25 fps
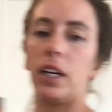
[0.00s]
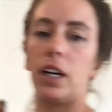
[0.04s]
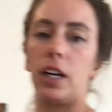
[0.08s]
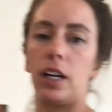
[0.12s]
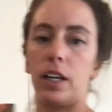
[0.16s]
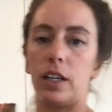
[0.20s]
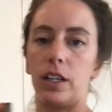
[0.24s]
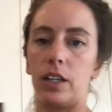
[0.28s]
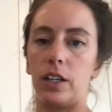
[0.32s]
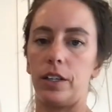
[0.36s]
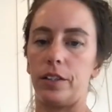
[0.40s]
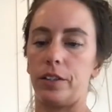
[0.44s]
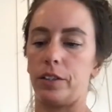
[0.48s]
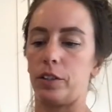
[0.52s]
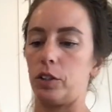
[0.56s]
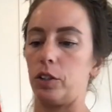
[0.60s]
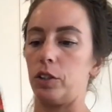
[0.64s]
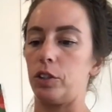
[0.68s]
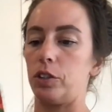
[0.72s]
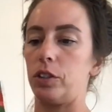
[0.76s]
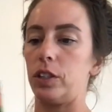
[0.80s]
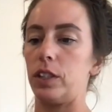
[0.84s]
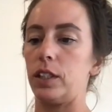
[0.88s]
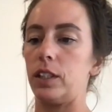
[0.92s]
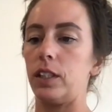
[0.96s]
got on the
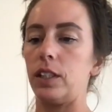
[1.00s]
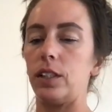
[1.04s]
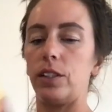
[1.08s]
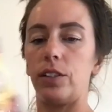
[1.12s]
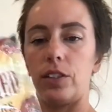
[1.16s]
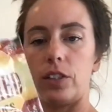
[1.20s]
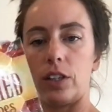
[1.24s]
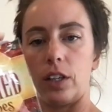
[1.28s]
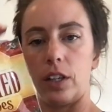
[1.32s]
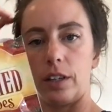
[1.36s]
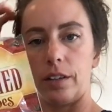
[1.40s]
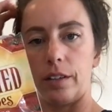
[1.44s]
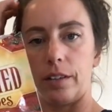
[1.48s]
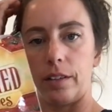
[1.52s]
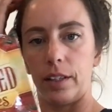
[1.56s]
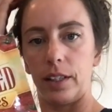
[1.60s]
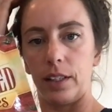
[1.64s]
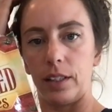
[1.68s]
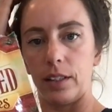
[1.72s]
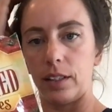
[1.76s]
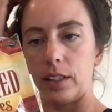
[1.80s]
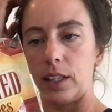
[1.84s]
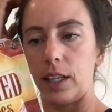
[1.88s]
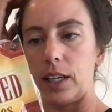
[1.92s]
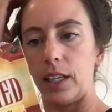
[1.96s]
grocery list are
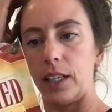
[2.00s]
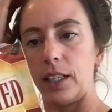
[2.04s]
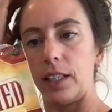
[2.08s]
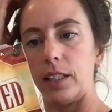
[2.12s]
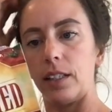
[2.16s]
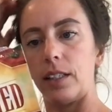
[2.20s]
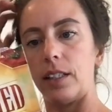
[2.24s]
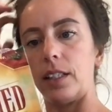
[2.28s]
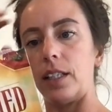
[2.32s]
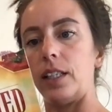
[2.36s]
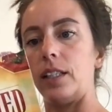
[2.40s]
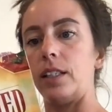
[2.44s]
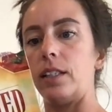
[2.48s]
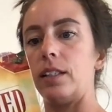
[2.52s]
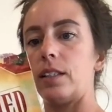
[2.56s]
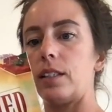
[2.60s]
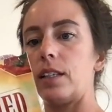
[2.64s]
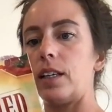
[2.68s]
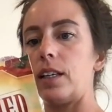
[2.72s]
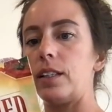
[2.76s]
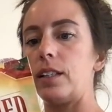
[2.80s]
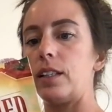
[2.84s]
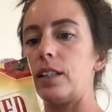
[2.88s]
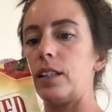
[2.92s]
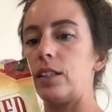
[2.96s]
these guys.
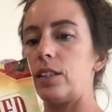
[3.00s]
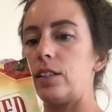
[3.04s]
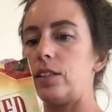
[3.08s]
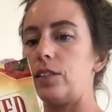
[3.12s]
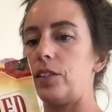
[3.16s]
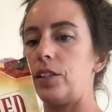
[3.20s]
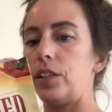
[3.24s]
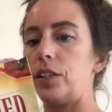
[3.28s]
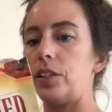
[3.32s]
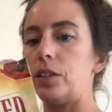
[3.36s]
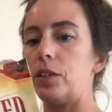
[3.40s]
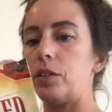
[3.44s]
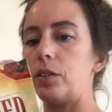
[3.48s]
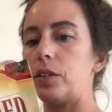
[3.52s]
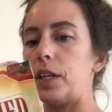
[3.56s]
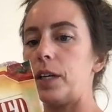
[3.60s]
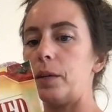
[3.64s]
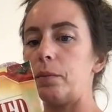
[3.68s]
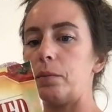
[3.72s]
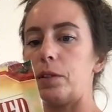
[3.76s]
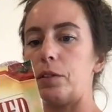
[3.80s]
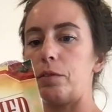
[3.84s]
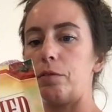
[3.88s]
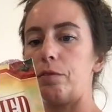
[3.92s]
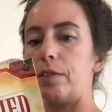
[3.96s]
Inside this, 0
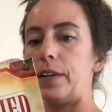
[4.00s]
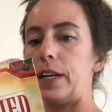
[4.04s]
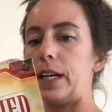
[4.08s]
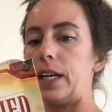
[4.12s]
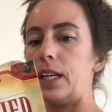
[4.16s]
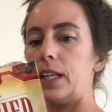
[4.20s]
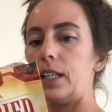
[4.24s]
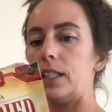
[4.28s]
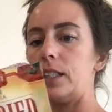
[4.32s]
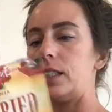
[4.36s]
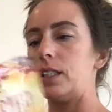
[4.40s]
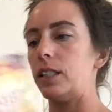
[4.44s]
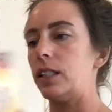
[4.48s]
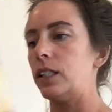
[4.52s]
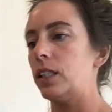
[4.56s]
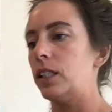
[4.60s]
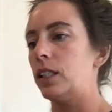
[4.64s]
grams of fat,